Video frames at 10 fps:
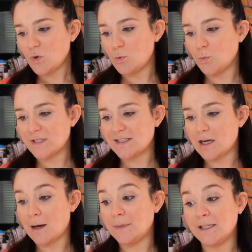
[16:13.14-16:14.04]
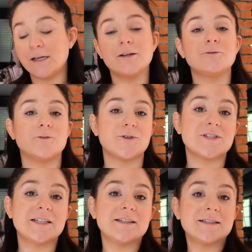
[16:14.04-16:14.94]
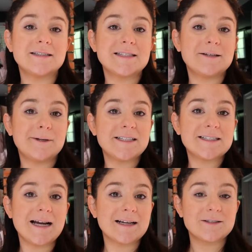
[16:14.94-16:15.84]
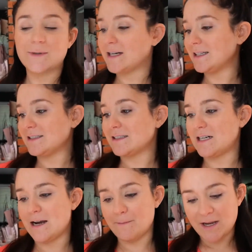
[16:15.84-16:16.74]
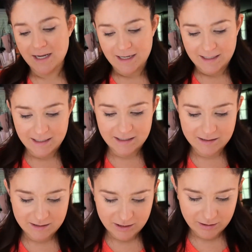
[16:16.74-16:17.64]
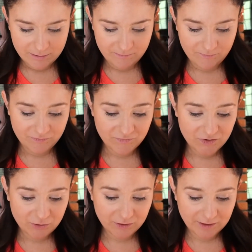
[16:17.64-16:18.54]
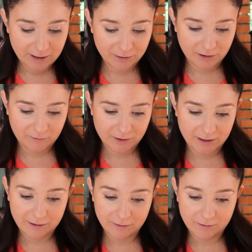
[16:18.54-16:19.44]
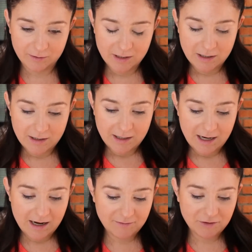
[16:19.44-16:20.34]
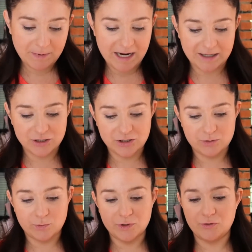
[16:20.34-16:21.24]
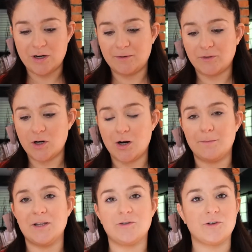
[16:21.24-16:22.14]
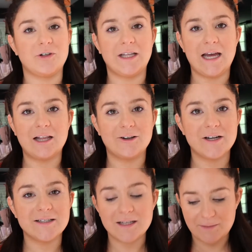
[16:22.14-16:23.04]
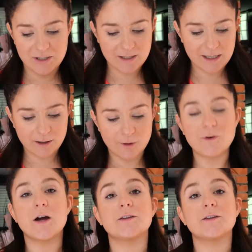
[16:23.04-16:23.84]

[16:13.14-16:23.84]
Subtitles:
Wasabi roasted seaweed snack is what I got this time, and they're really healthy for you. Half the package is 1 gram of carb and 30 calories. I mean, you can't go wrong.